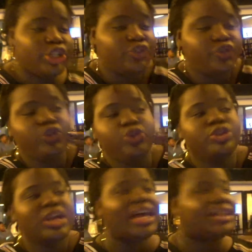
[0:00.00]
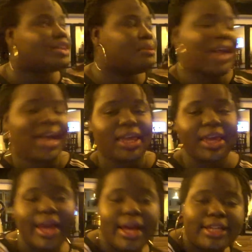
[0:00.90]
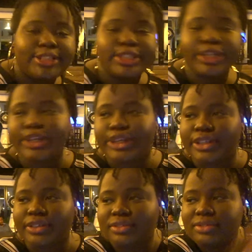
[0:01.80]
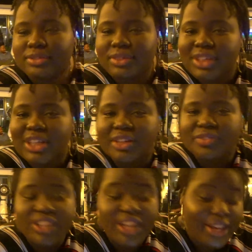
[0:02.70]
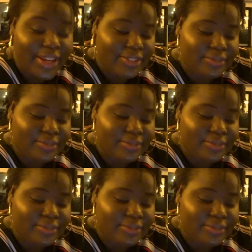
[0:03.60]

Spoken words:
food at the backyard in BI.